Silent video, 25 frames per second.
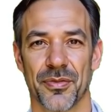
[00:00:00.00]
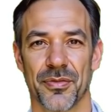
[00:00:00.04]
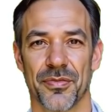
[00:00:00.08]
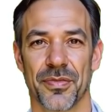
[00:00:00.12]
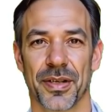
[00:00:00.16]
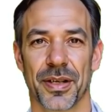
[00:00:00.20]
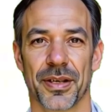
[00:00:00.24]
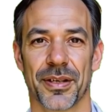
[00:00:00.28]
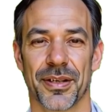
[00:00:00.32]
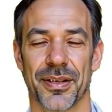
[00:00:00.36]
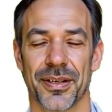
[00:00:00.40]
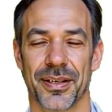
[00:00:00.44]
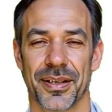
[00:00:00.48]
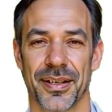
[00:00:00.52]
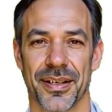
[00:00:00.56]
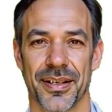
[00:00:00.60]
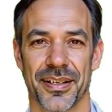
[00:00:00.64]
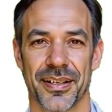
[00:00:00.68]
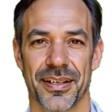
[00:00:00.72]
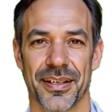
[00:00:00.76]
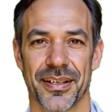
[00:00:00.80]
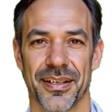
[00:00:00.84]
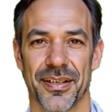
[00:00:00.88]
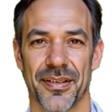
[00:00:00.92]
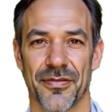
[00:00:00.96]
Study
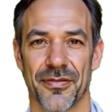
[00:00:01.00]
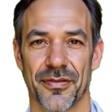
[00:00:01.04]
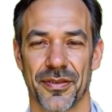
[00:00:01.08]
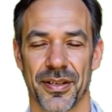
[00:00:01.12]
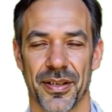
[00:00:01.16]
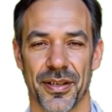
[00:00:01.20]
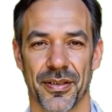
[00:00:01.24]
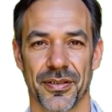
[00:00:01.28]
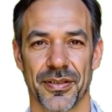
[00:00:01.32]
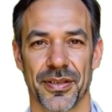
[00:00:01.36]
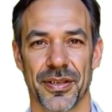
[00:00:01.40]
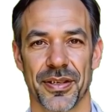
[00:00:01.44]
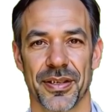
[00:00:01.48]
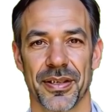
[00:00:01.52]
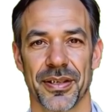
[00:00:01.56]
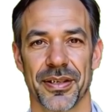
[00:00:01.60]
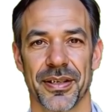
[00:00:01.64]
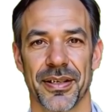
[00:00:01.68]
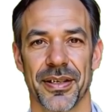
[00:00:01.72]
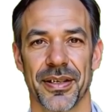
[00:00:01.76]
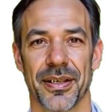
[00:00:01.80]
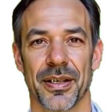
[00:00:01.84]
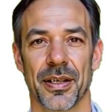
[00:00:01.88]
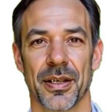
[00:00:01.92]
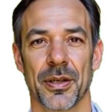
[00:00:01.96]
number 2. In
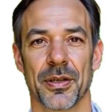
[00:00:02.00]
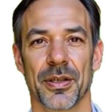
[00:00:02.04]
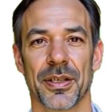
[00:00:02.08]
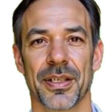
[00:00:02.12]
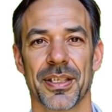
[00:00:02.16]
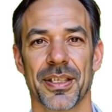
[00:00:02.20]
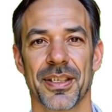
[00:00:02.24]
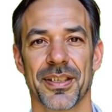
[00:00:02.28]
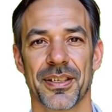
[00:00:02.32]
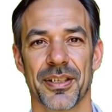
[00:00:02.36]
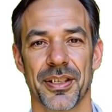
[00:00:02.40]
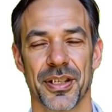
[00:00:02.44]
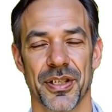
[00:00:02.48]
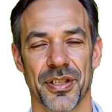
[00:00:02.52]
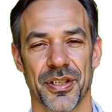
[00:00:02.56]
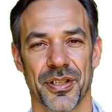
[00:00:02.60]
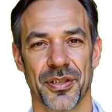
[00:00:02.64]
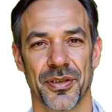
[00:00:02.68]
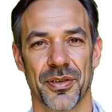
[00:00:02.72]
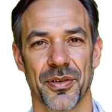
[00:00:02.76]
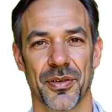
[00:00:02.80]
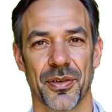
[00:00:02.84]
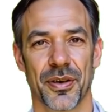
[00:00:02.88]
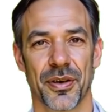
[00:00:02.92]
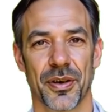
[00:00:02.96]
the United States
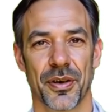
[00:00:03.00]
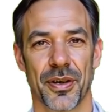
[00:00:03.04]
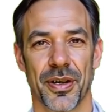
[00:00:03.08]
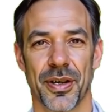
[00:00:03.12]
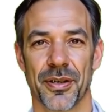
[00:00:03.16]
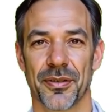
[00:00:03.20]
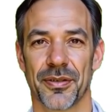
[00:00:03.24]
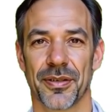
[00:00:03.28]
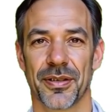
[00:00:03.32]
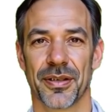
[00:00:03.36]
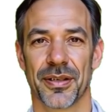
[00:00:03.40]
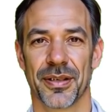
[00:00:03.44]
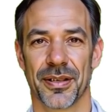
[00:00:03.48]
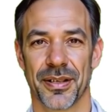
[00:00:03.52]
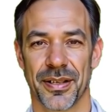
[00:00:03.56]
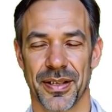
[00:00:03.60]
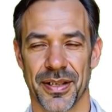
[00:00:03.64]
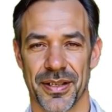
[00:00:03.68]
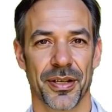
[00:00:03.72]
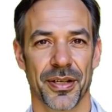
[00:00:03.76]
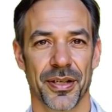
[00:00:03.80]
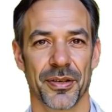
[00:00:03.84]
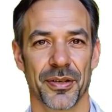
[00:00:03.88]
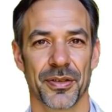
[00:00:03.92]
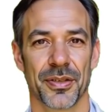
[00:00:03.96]
Department of
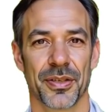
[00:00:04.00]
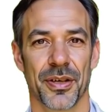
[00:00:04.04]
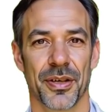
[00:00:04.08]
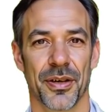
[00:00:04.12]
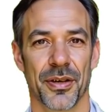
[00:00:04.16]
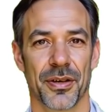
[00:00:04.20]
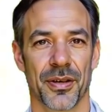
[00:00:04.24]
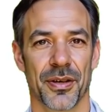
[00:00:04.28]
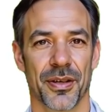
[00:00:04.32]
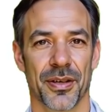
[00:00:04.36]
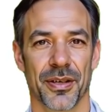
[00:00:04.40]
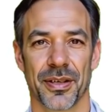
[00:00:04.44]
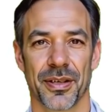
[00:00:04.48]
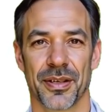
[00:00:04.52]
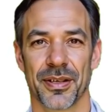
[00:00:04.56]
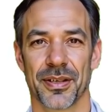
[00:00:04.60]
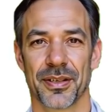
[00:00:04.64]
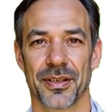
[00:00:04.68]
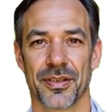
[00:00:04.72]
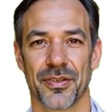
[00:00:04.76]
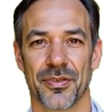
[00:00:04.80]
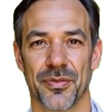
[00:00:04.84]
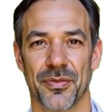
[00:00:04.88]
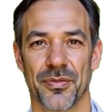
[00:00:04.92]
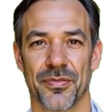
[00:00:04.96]
Agriculture,
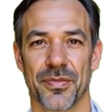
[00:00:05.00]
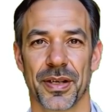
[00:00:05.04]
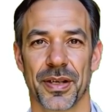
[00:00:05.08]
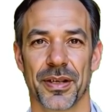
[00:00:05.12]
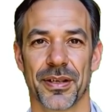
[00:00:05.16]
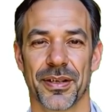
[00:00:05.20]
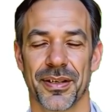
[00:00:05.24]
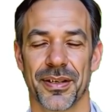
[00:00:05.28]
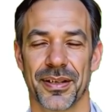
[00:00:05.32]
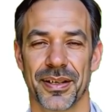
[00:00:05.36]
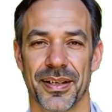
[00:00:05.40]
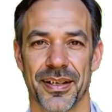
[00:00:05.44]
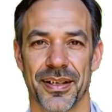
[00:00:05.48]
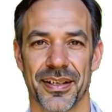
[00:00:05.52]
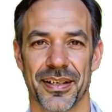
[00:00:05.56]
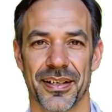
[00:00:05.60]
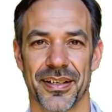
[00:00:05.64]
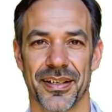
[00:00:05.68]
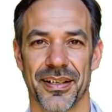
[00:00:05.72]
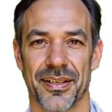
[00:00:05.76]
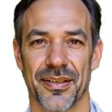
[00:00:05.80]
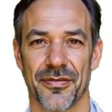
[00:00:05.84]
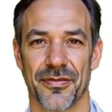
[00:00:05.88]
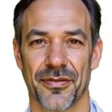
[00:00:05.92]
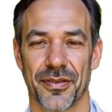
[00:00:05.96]
a study of
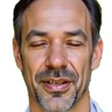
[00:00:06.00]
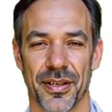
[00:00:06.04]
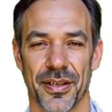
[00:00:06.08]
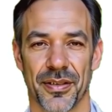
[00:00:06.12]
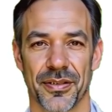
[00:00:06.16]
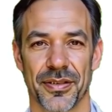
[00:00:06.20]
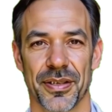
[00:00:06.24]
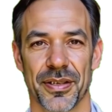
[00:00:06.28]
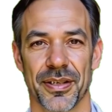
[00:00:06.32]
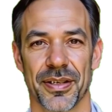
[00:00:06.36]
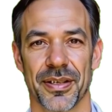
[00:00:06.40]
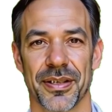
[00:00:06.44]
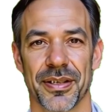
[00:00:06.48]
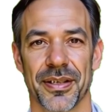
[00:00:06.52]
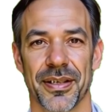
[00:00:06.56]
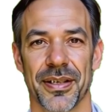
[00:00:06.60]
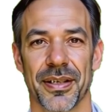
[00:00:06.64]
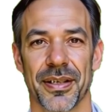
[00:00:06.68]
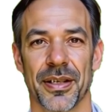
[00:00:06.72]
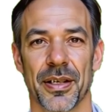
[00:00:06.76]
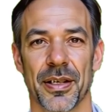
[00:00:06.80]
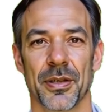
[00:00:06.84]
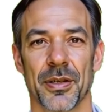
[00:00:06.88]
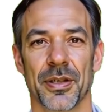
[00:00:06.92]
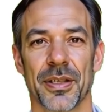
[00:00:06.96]
65
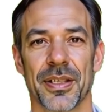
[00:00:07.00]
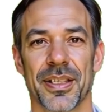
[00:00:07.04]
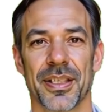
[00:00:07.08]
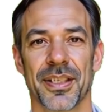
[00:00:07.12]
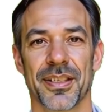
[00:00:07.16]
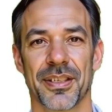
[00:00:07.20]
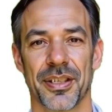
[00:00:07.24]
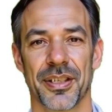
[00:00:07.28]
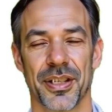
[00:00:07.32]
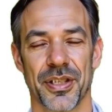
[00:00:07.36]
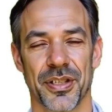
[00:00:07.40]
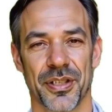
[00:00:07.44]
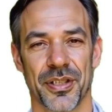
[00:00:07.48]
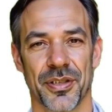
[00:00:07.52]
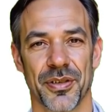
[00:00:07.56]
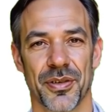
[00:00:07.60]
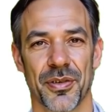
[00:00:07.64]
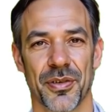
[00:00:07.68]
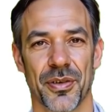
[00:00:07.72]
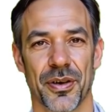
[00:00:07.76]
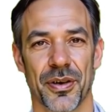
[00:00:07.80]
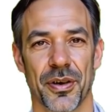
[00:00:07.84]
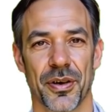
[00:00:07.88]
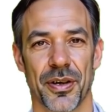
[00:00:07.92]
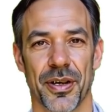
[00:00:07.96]
adults with mildly
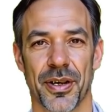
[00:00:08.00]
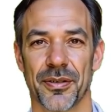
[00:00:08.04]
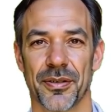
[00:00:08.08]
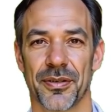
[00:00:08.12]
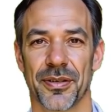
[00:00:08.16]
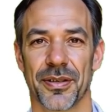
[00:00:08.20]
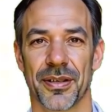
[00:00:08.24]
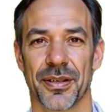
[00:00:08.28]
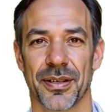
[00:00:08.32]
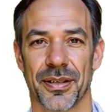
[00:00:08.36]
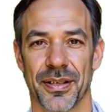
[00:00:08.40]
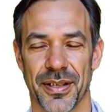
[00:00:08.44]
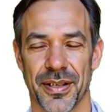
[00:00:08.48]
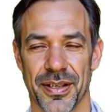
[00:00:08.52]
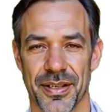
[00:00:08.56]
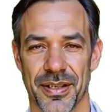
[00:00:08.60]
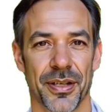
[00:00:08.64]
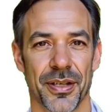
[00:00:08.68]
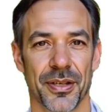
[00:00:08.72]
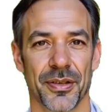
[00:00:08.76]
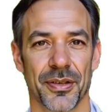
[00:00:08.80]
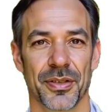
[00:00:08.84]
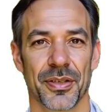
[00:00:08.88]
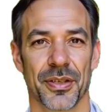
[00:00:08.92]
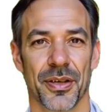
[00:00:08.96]
high blood
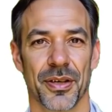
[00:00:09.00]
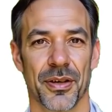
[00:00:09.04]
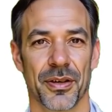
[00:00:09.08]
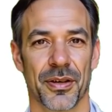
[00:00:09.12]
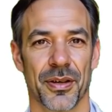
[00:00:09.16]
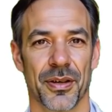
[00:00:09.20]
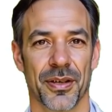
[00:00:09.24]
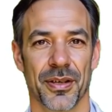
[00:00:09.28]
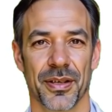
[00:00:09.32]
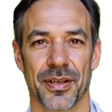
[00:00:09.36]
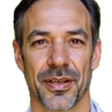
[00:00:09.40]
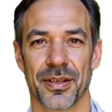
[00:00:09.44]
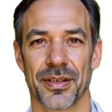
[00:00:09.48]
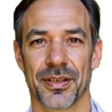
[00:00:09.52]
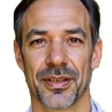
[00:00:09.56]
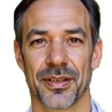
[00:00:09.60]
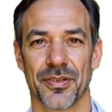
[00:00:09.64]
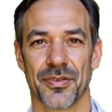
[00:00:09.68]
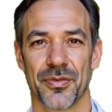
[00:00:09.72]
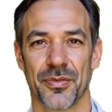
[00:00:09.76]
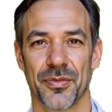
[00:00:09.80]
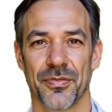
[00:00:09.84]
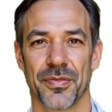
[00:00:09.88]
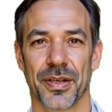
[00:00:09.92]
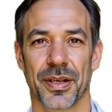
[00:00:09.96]
pressure showed that
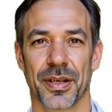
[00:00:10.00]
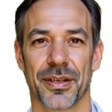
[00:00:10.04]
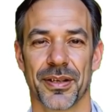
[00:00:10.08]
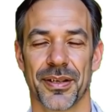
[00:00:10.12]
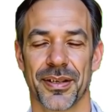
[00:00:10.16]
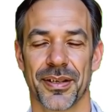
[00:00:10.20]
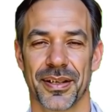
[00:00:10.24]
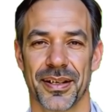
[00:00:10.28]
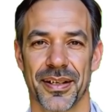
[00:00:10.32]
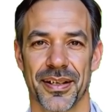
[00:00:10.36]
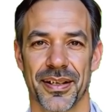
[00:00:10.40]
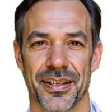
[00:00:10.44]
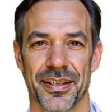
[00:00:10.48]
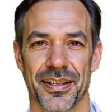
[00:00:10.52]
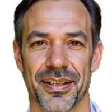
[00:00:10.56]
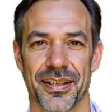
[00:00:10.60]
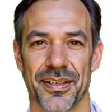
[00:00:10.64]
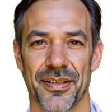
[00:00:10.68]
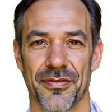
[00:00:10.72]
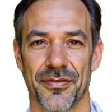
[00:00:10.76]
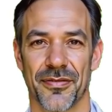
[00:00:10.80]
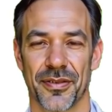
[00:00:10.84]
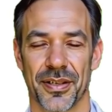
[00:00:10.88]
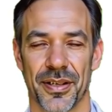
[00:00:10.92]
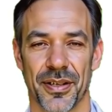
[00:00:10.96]
those who drank
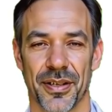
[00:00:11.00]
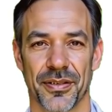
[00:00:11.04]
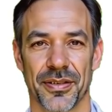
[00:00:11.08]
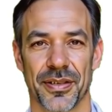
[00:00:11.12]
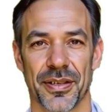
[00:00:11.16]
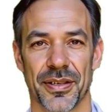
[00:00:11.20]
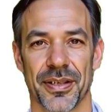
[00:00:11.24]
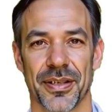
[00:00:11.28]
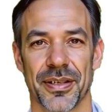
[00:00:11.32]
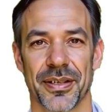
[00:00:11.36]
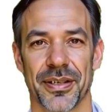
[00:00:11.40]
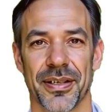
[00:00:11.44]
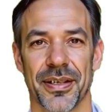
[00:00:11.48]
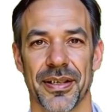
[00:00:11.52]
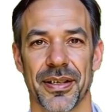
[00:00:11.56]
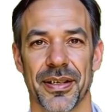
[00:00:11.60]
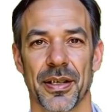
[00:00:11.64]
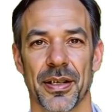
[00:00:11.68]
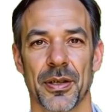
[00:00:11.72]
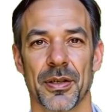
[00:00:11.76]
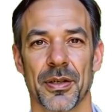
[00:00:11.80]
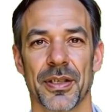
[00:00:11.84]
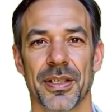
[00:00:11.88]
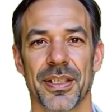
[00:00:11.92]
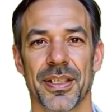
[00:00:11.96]
hibiscus tea
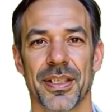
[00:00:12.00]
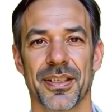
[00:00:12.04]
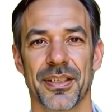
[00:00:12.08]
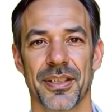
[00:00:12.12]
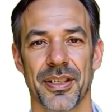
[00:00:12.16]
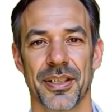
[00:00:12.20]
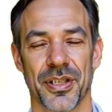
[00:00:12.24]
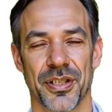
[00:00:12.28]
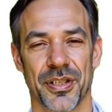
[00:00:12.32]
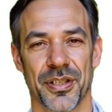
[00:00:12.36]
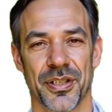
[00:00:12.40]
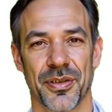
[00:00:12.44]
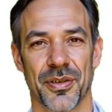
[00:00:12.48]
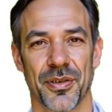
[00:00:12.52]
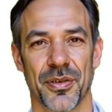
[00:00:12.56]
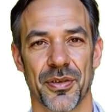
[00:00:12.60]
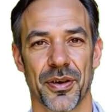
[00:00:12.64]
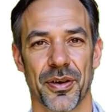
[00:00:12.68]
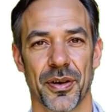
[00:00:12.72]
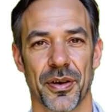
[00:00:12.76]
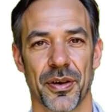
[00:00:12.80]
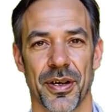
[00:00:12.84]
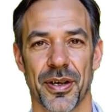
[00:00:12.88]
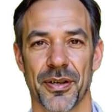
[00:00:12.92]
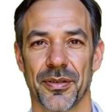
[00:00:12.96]
once daily for
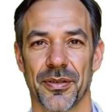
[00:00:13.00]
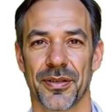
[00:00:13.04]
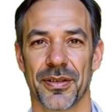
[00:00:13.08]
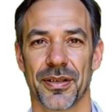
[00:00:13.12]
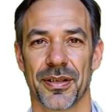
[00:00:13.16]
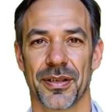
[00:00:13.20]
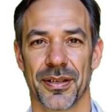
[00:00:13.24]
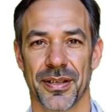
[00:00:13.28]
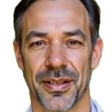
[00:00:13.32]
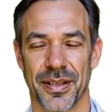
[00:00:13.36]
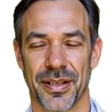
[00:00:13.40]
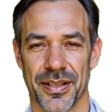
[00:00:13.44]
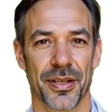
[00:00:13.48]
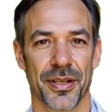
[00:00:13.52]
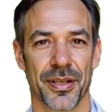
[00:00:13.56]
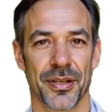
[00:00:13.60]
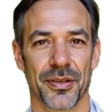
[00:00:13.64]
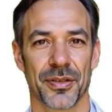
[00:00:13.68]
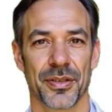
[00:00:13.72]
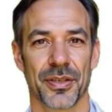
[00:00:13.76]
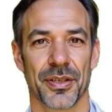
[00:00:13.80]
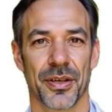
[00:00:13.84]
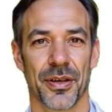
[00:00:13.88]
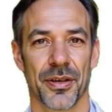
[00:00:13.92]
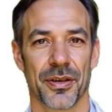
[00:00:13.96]
6 weeks saw a
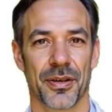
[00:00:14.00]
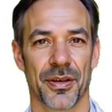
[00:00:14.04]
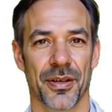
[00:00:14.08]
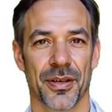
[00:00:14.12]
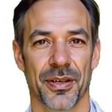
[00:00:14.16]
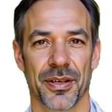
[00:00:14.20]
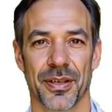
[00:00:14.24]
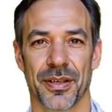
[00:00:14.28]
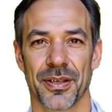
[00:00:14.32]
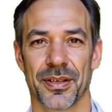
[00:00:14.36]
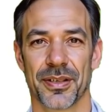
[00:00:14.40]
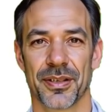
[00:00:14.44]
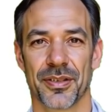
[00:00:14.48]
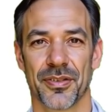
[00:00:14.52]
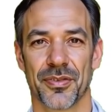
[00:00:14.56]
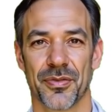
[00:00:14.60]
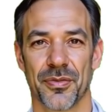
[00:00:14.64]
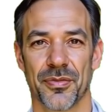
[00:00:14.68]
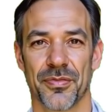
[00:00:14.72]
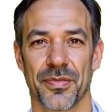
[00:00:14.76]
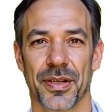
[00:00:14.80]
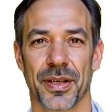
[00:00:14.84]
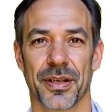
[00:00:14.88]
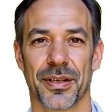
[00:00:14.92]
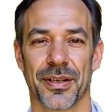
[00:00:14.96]

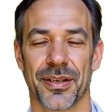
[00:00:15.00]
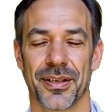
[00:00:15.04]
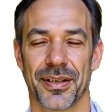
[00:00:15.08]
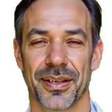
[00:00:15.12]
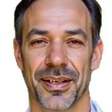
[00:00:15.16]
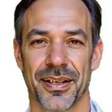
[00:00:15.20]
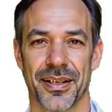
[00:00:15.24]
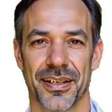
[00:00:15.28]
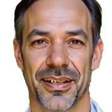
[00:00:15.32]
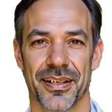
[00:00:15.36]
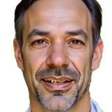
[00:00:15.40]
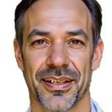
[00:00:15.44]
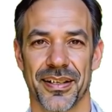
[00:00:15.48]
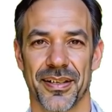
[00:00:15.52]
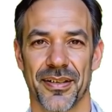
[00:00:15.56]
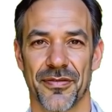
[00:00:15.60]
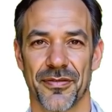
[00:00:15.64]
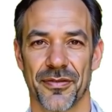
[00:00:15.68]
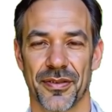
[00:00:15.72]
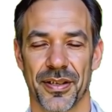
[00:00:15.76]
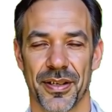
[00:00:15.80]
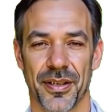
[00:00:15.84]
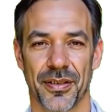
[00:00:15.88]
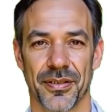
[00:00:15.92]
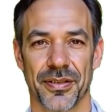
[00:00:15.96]
7.2% reduction
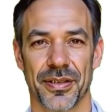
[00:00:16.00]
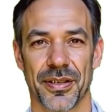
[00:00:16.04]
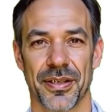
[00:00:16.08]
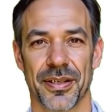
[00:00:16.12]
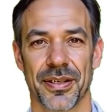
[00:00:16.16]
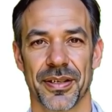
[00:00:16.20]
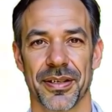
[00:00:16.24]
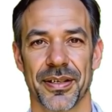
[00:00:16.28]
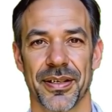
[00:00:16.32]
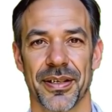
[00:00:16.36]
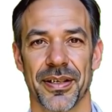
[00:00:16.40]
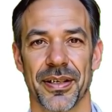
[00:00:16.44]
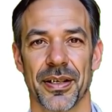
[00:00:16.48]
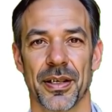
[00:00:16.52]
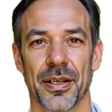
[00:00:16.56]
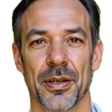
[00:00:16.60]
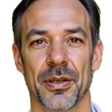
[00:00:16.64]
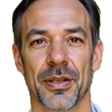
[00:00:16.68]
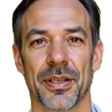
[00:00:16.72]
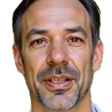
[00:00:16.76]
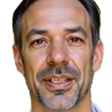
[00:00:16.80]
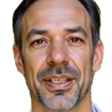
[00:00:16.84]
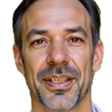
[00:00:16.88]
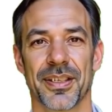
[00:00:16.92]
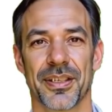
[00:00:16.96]
in systolic
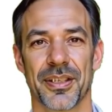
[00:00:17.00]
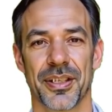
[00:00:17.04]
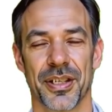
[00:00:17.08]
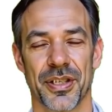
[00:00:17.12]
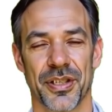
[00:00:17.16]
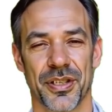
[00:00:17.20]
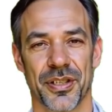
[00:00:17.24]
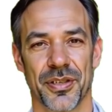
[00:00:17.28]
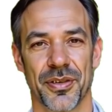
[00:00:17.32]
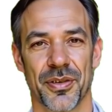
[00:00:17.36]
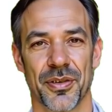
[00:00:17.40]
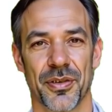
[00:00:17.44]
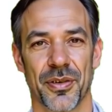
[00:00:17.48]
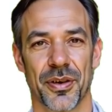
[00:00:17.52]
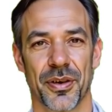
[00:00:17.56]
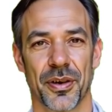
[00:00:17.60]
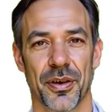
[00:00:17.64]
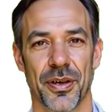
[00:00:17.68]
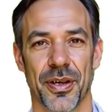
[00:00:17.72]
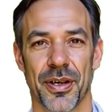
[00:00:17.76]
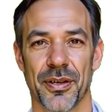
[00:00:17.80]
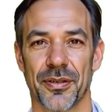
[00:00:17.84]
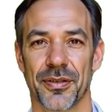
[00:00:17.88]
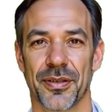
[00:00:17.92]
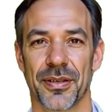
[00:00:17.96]
pressure.
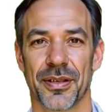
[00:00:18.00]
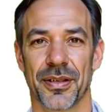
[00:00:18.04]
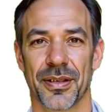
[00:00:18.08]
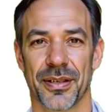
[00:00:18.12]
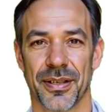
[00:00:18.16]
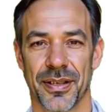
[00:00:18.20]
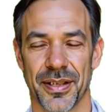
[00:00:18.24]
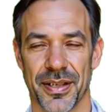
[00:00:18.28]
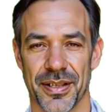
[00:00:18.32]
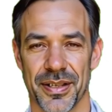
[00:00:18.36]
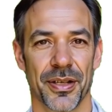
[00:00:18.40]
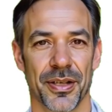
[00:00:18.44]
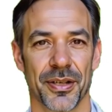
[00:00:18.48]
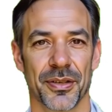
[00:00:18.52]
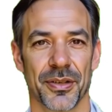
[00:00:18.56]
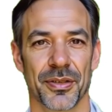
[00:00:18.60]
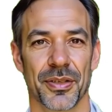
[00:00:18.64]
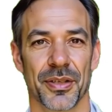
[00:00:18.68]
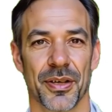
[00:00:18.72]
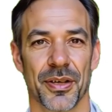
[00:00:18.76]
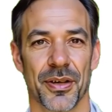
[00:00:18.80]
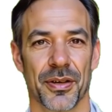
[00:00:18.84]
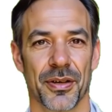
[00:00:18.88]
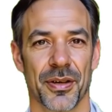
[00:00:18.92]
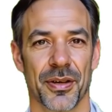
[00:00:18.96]
Study number
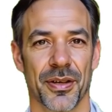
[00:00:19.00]
3.